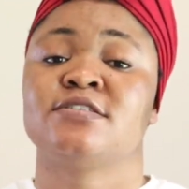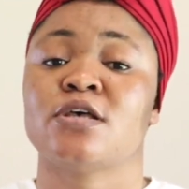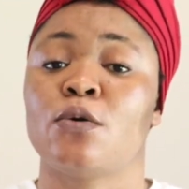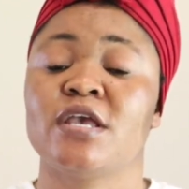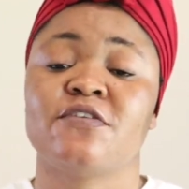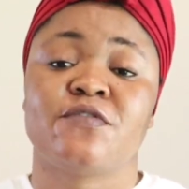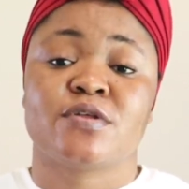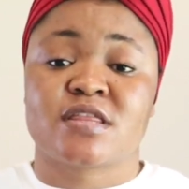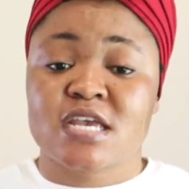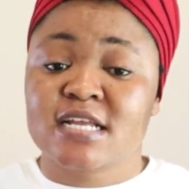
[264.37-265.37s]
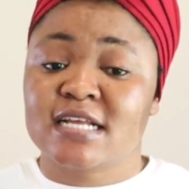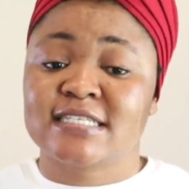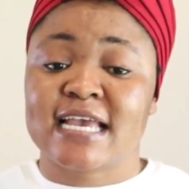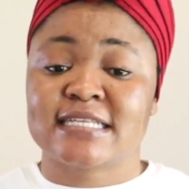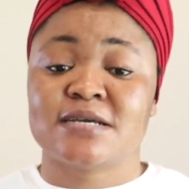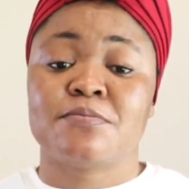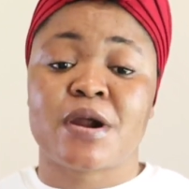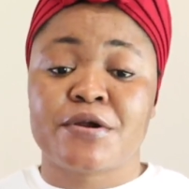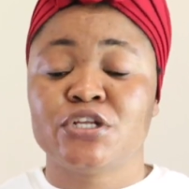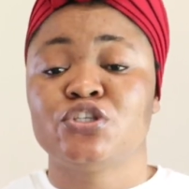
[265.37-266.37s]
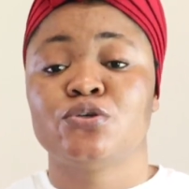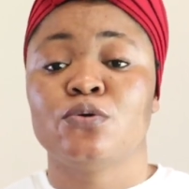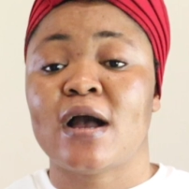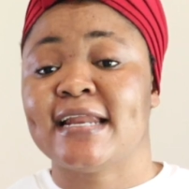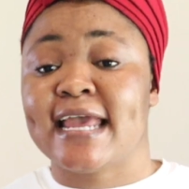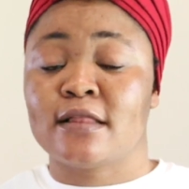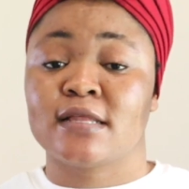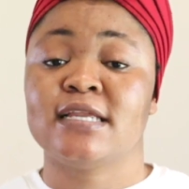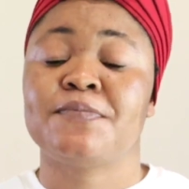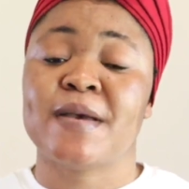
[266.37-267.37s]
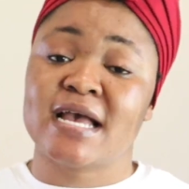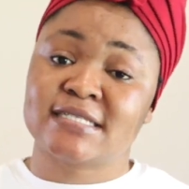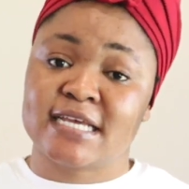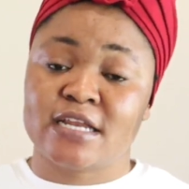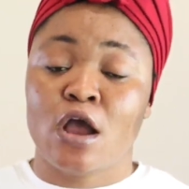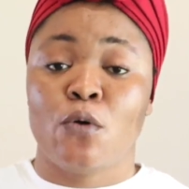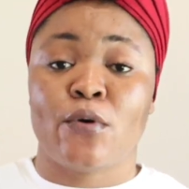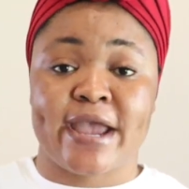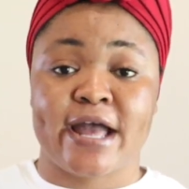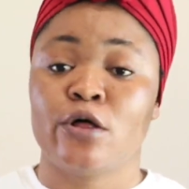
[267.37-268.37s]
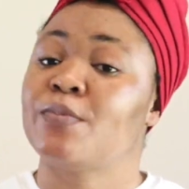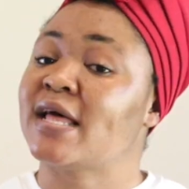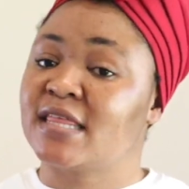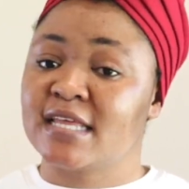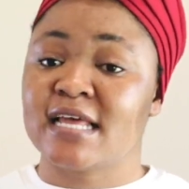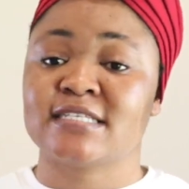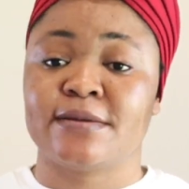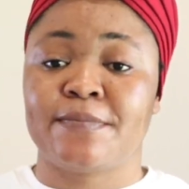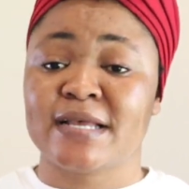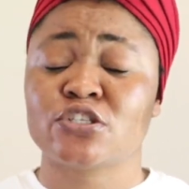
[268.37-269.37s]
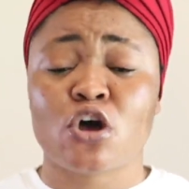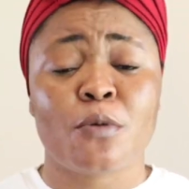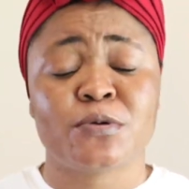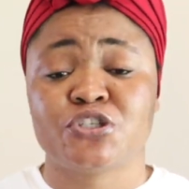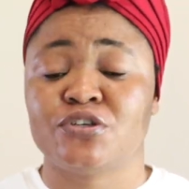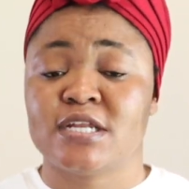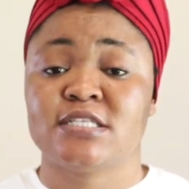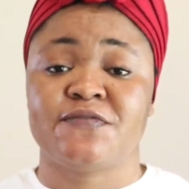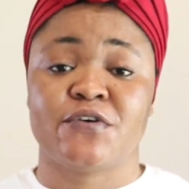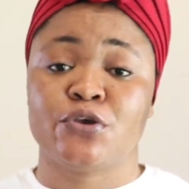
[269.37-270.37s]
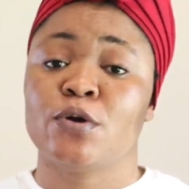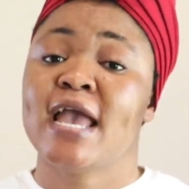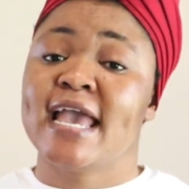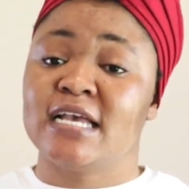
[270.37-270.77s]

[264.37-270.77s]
so if you think that getting married to an elderly person will help i think that's the best opportunity for you